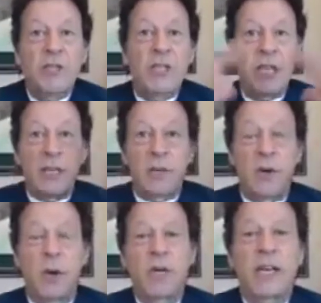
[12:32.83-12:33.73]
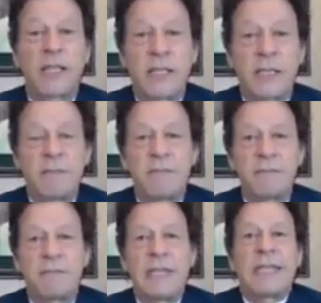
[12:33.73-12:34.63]
could actually take over the whole
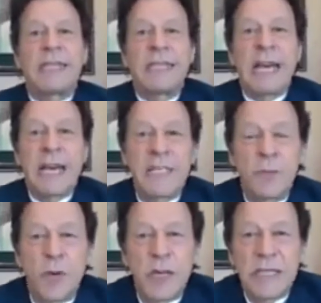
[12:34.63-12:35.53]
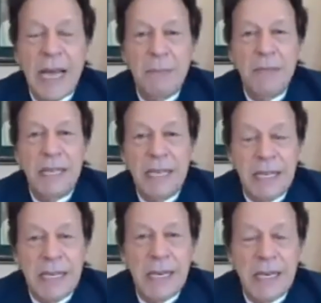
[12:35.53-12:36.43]
country. That is what has happened
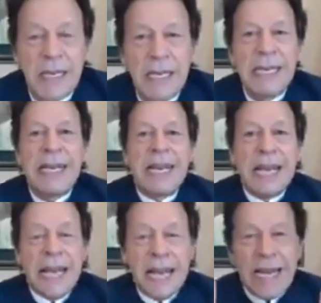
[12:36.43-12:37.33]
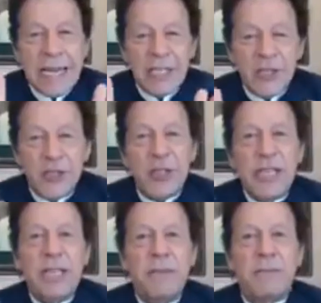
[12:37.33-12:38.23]
in India. An
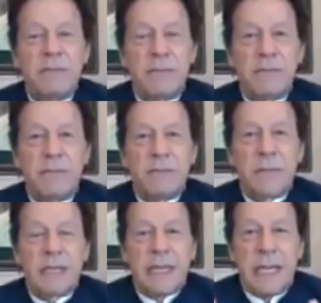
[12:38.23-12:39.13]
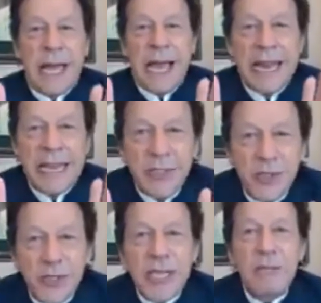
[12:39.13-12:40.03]
extreme
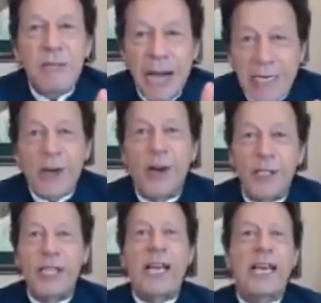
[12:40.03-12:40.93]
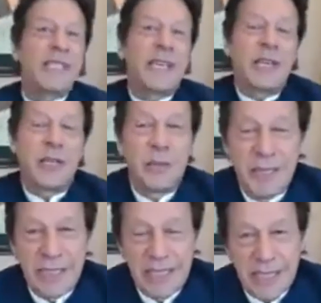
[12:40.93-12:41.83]
ideology has taken
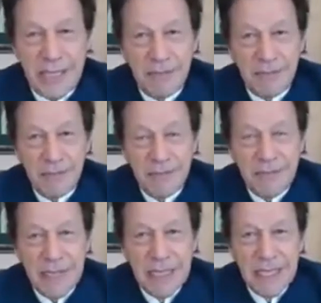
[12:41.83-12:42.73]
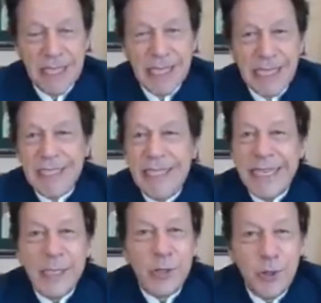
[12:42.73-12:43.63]
over India.
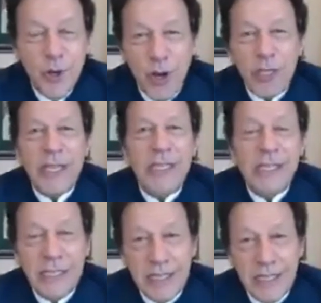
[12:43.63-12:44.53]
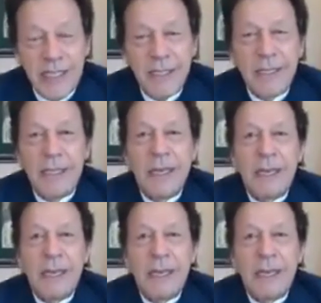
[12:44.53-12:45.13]
They do not consider